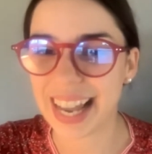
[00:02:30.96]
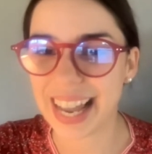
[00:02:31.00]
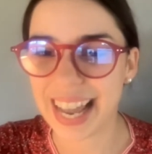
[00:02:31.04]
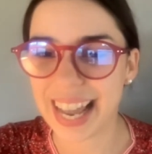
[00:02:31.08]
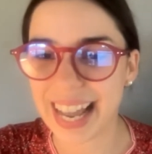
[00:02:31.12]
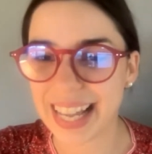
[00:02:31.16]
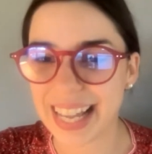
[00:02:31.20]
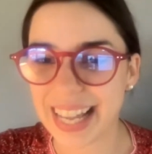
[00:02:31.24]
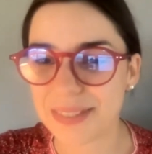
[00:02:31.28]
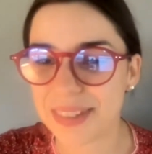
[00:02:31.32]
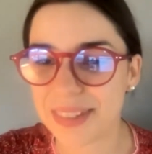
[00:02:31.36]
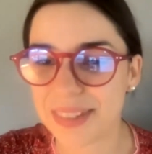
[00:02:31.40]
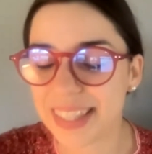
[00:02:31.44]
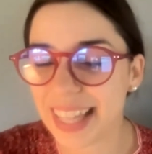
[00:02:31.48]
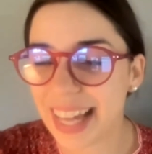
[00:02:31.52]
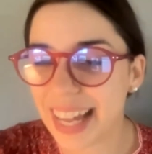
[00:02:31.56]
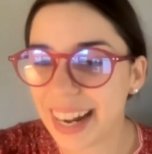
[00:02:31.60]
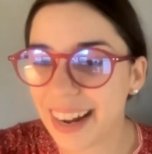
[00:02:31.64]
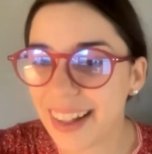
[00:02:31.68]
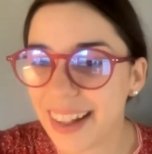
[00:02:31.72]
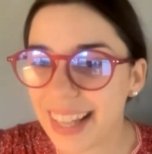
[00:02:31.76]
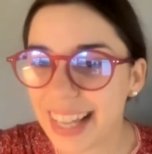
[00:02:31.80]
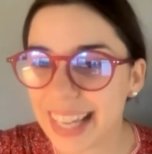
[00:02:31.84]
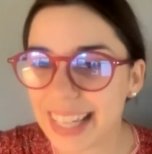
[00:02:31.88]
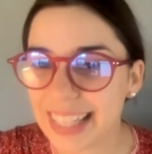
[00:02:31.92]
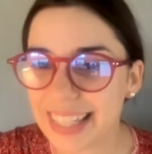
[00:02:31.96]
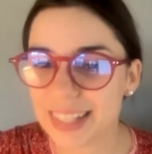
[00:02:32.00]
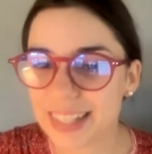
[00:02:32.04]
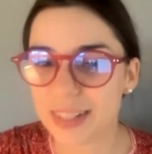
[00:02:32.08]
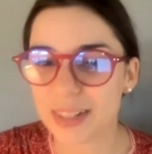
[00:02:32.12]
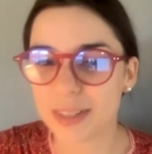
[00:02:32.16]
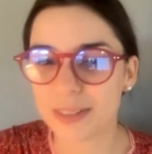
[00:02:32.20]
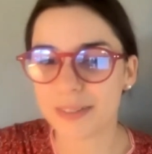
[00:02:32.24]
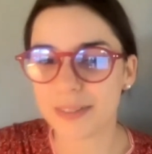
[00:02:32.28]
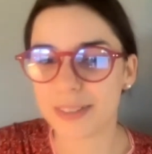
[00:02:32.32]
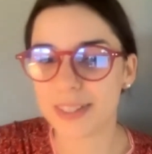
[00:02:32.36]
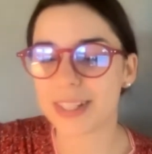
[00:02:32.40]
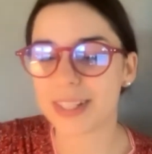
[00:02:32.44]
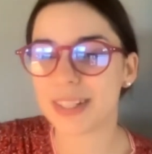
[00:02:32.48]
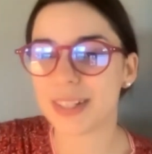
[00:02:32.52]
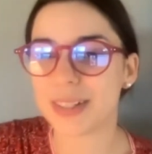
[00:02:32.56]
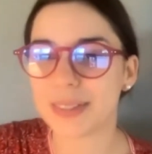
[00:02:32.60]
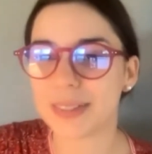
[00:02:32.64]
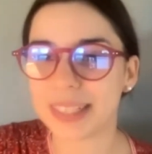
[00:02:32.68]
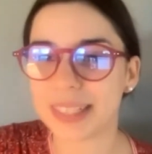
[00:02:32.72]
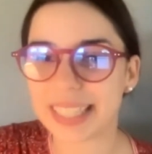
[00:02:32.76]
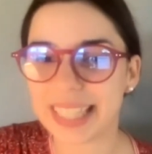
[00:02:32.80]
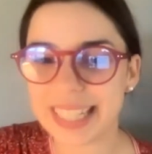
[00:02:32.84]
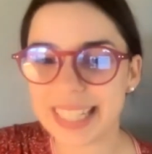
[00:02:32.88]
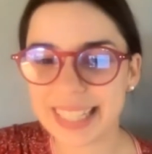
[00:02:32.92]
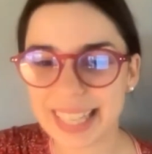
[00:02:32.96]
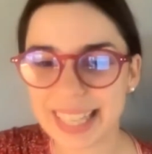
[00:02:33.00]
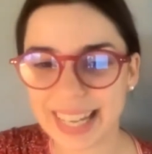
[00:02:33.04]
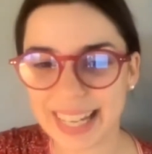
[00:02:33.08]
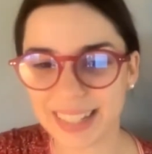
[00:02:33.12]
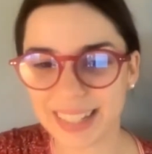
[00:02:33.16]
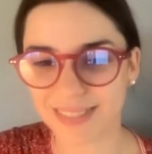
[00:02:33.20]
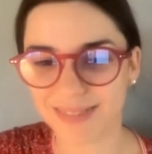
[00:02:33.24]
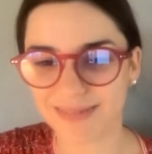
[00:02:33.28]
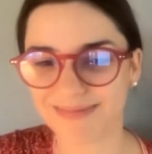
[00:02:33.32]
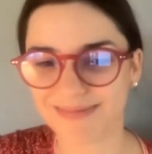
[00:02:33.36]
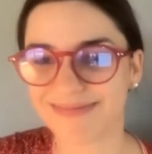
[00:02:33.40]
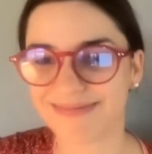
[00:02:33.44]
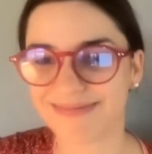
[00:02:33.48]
And with that, I'll hand it over to Elisa.